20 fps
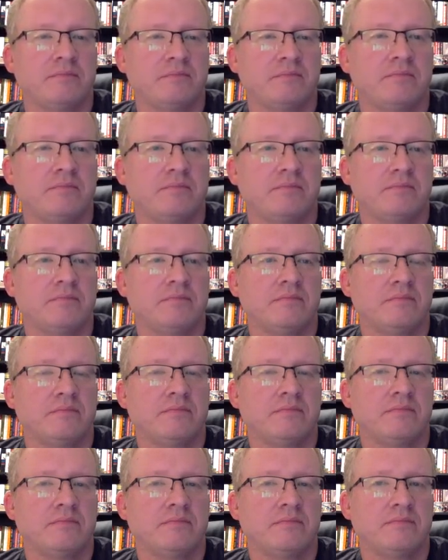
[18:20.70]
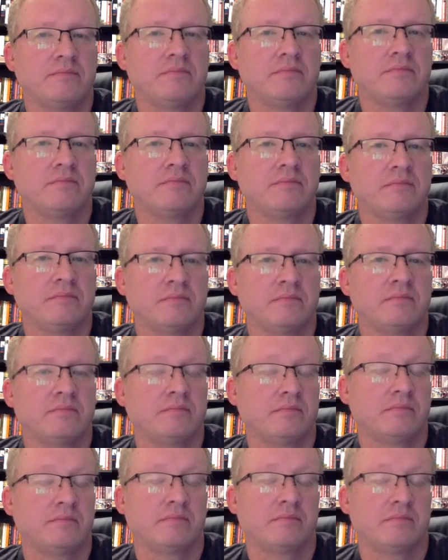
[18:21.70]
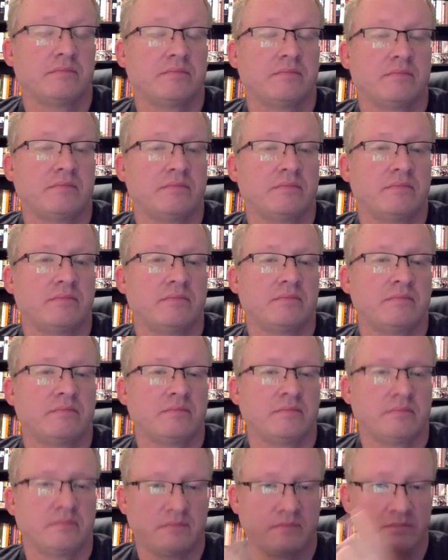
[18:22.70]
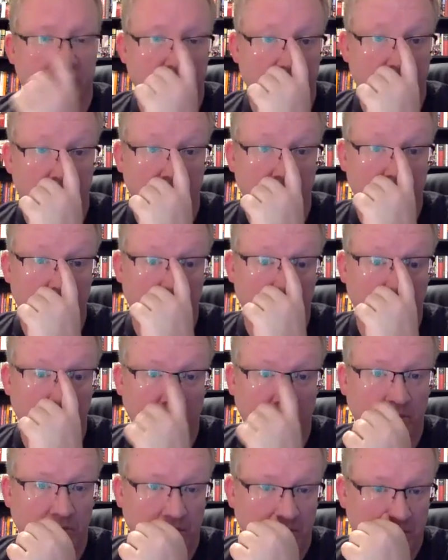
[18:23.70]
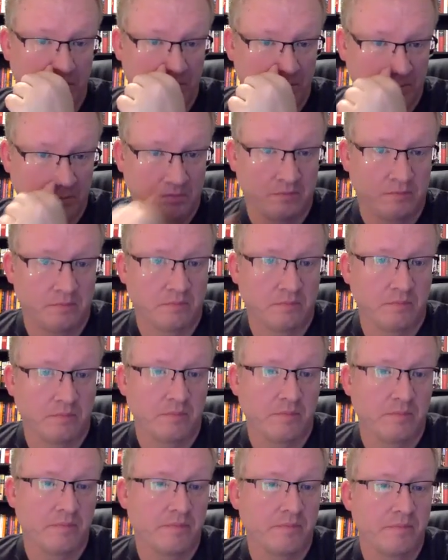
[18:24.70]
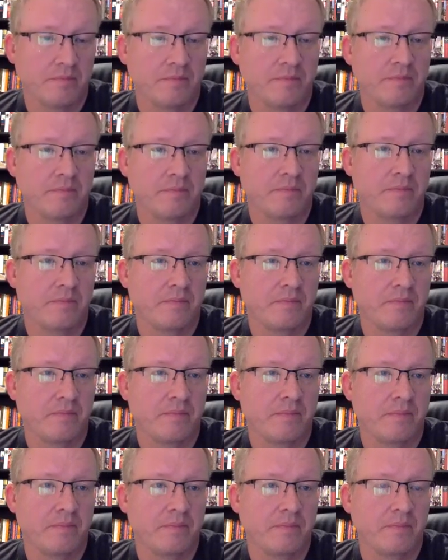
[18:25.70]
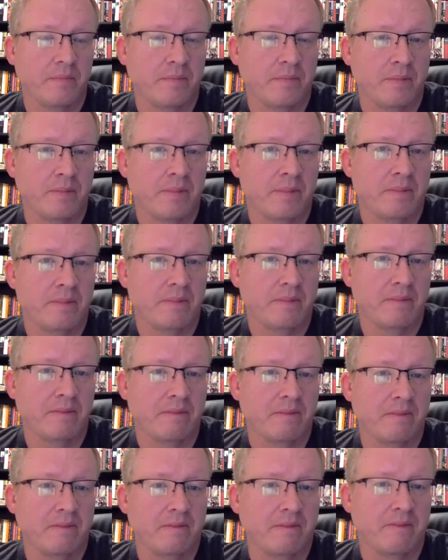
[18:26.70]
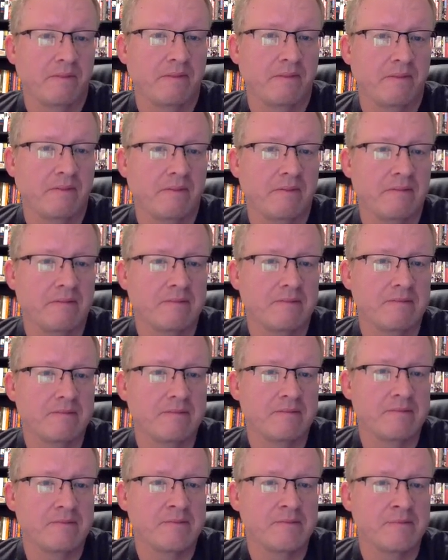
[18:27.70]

This person isn't speaking.